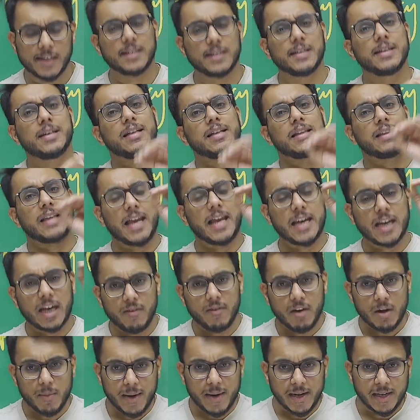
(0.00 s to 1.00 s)
Then
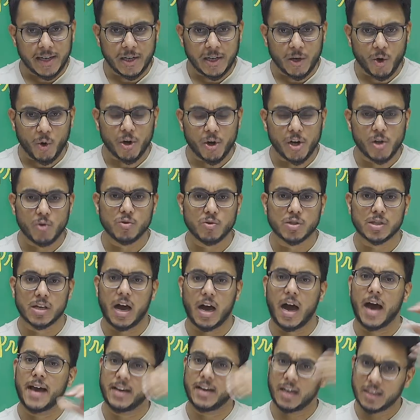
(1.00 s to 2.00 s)
government introduced
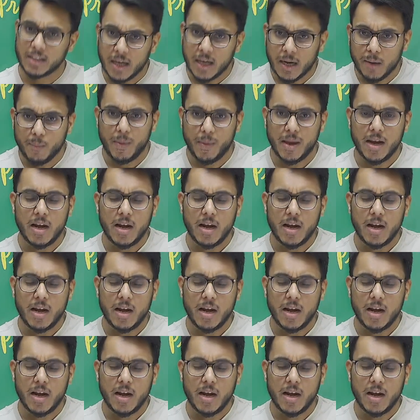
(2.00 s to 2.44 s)
another bill